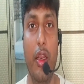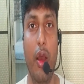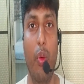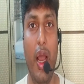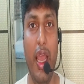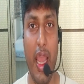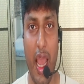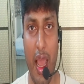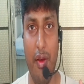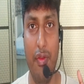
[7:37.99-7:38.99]
Now why
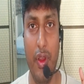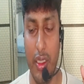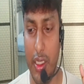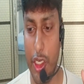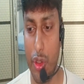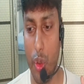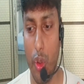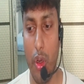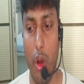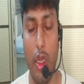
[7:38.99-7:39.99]
have they
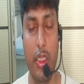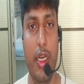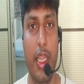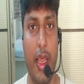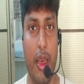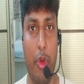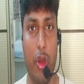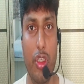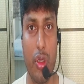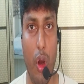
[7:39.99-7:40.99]
shown on the tRNA?
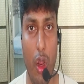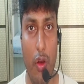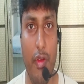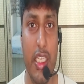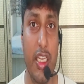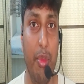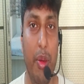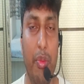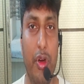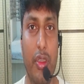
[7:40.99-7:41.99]
Because always
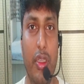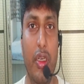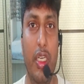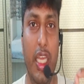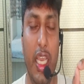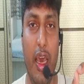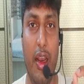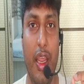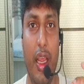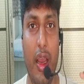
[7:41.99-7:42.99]
remember, the
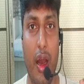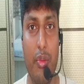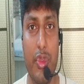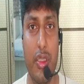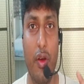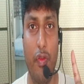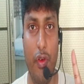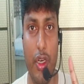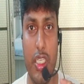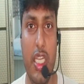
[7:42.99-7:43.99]
tRNA comes, the
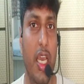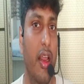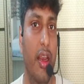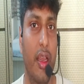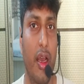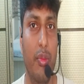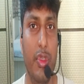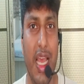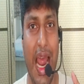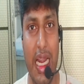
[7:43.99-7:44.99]
first tRNA
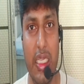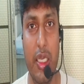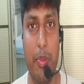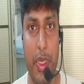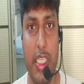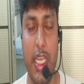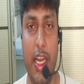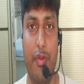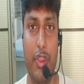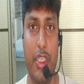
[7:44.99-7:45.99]
comes at the P
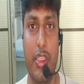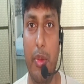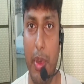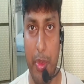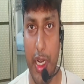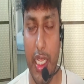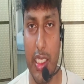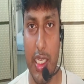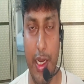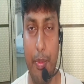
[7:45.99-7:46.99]
site, which is the
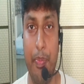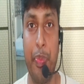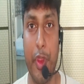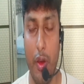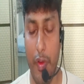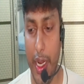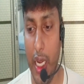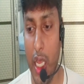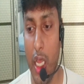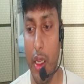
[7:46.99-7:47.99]
peptidyl site.
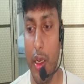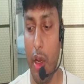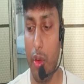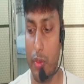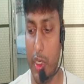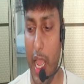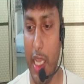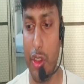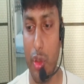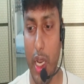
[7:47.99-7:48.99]
Right. Now
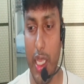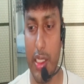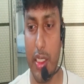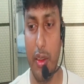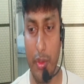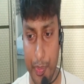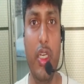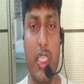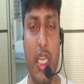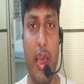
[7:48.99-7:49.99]
as soon as the
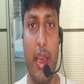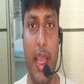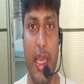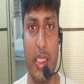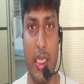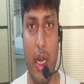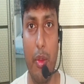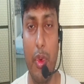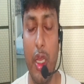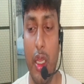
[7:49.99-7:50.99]
first tRNA has
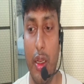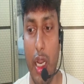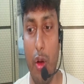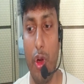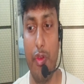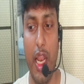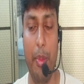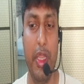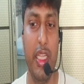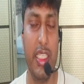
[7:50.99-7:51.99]
come, now what will
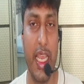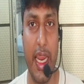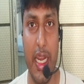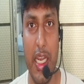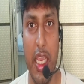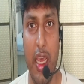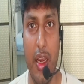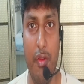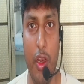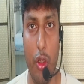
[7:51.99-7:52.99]
happen? The second
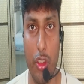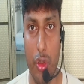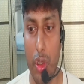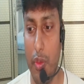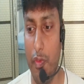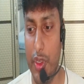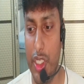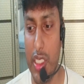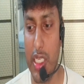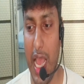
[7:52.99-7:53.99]
tRNA will also come,
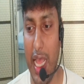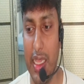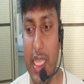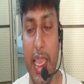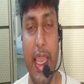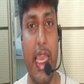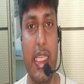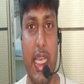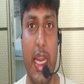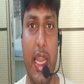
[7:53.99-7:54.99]
which is at the
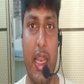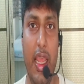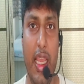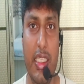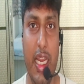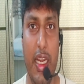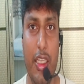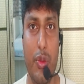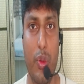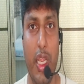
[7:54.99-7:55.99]
A site, and A
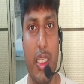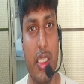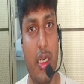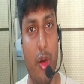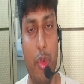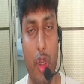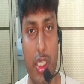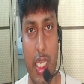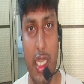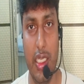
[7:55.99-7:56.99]
site is known as the
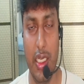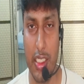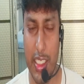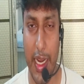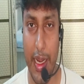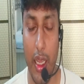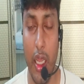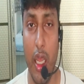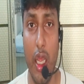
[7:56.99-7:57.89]
amino acid site.